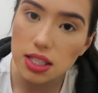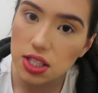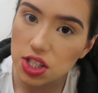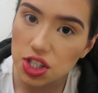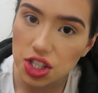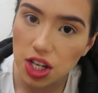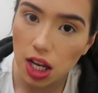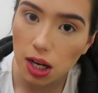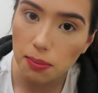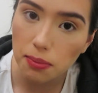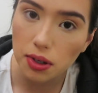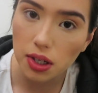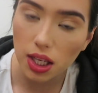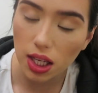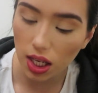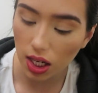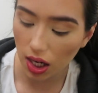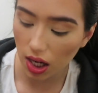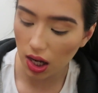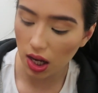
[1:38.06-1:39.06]
is the shade
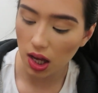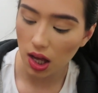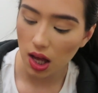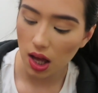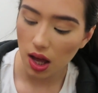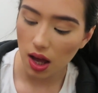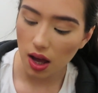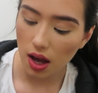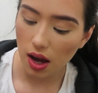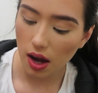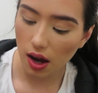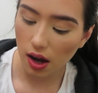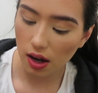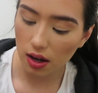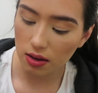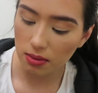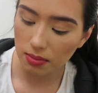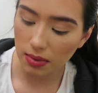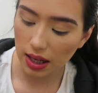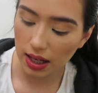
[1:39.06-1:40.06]
Burkina.
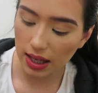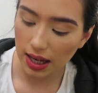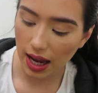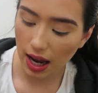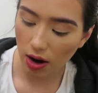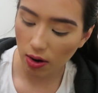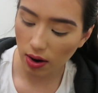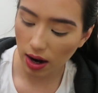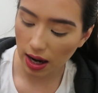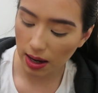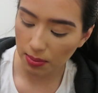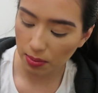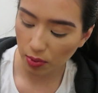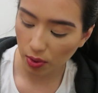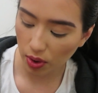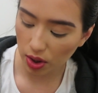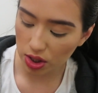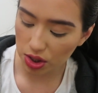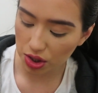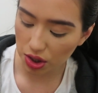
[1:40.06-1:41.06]
Now I'm
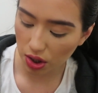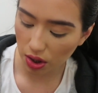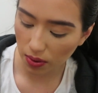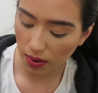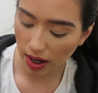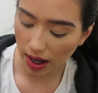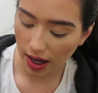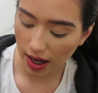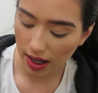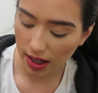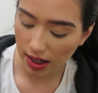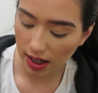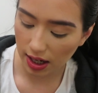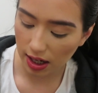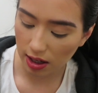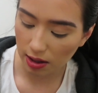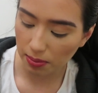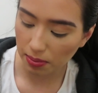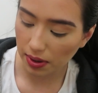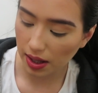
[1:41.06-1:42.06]
going to go ahead
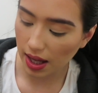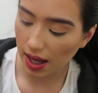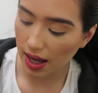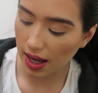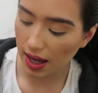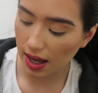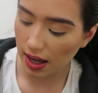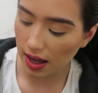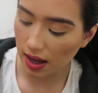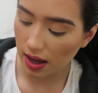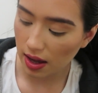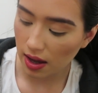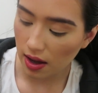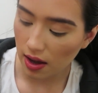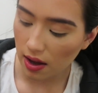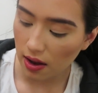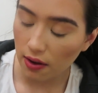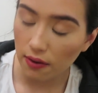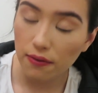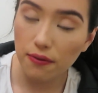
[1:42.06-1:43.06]
and apply
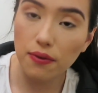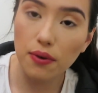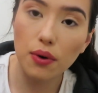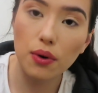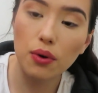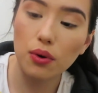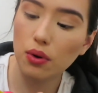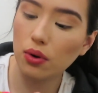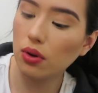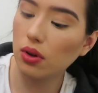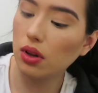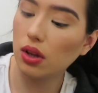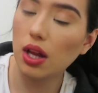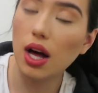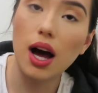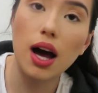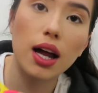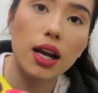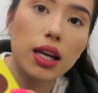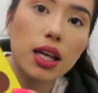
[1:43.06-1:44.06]

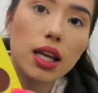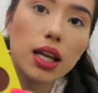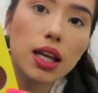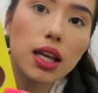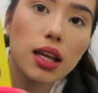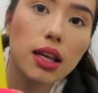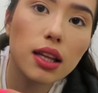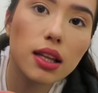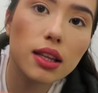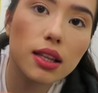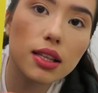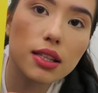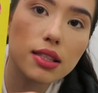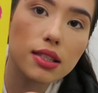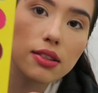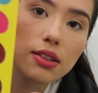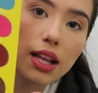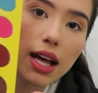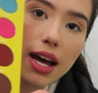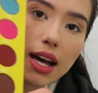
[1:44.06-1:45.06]
Fulani,
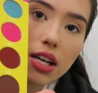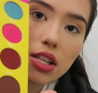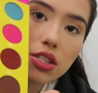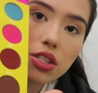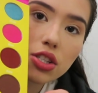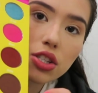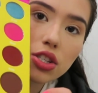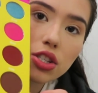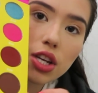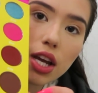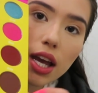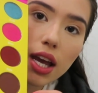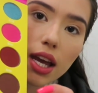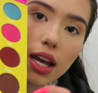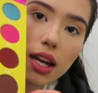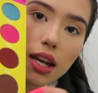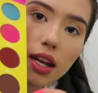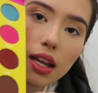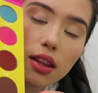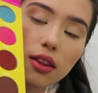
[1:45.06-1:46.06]
this last
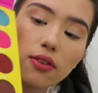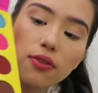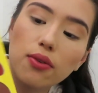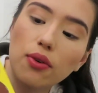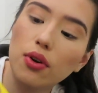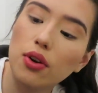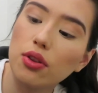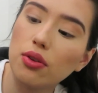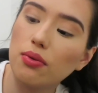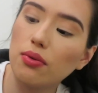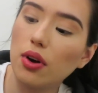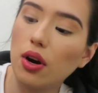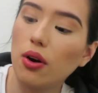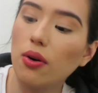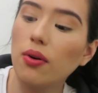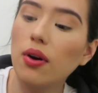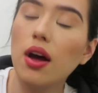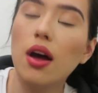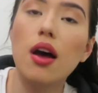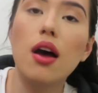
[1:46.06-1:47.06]
shade in the 4th
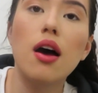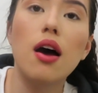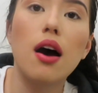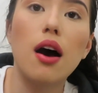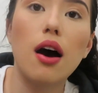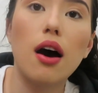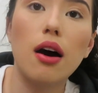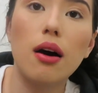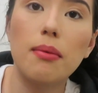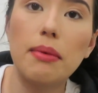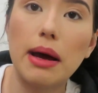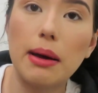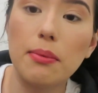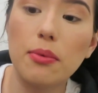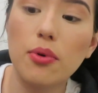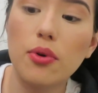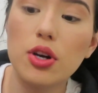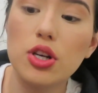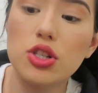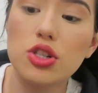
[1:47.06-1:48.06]
row.
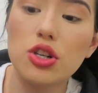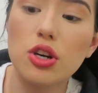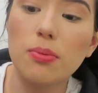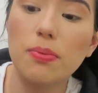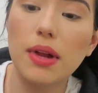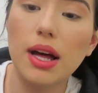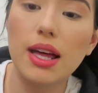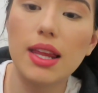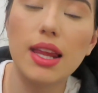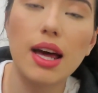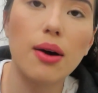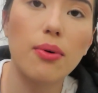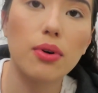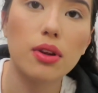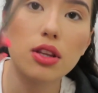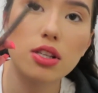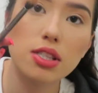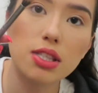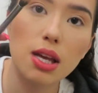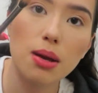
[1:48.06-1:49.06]
I'm going to apply that
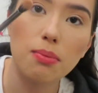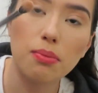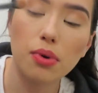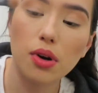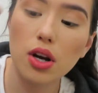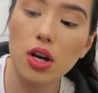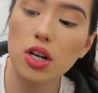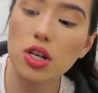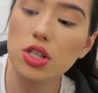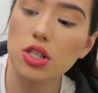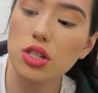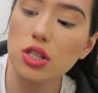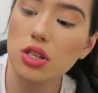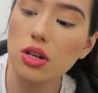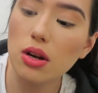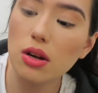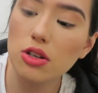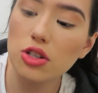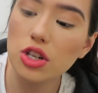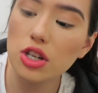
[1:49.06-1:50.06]
with the same
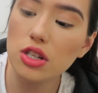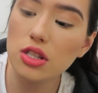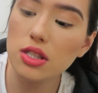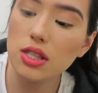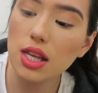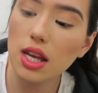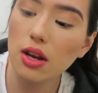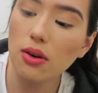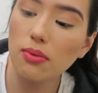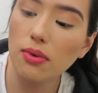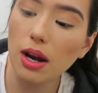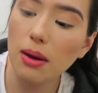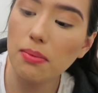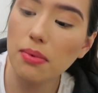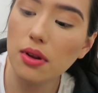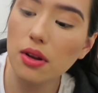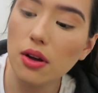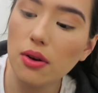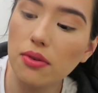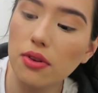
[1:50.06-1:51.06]
brush, just like
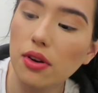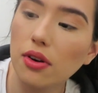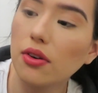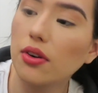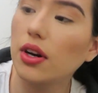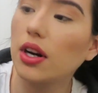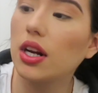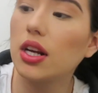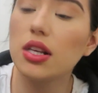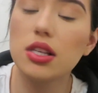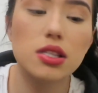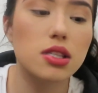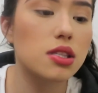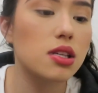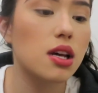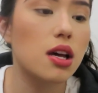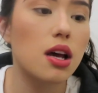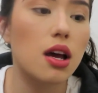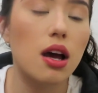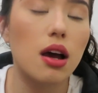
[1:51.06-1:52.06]
right below the crease,
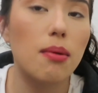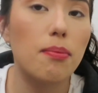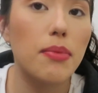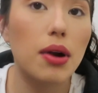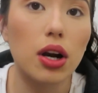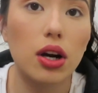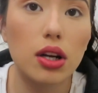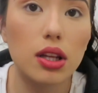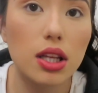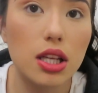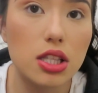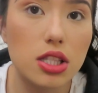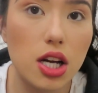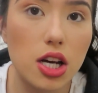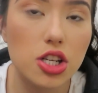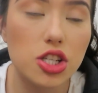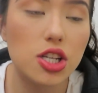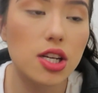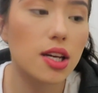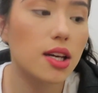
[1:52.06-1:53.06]
barely
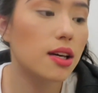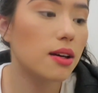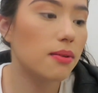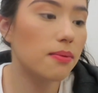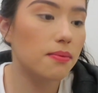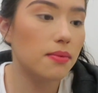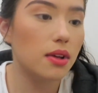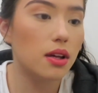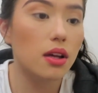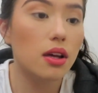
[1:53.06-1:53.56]
touching it.